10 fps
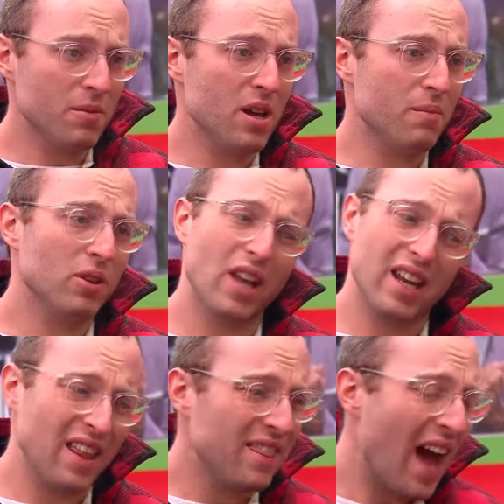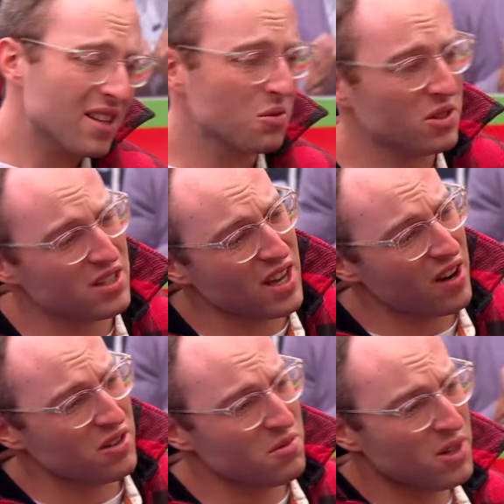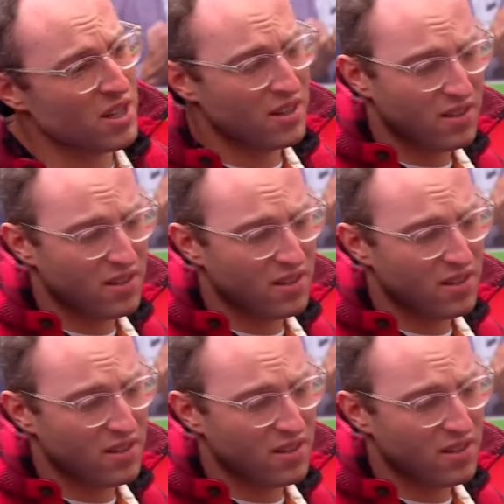manipulate, and that's what scares me.